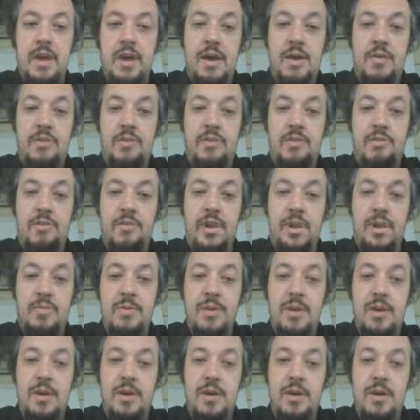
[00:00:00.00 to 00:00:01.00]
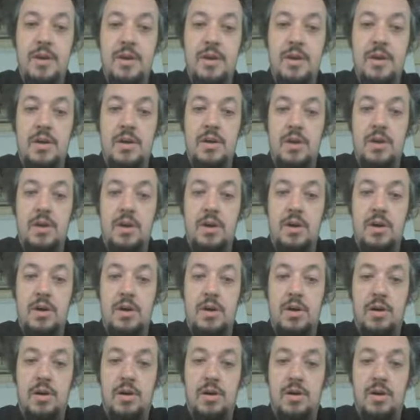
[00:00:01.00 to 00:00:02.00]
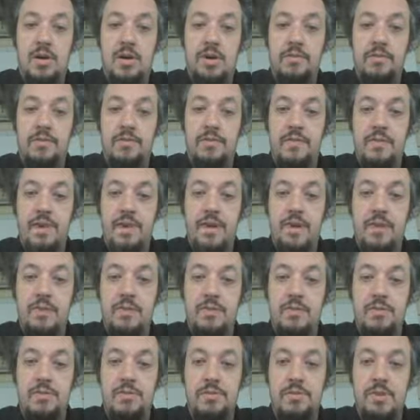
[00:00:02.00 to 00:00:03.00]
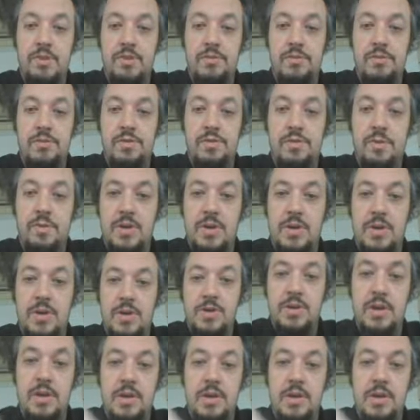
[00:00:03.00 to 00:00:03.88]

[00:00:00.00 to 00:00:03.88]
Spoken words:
And we're describing all of the values in between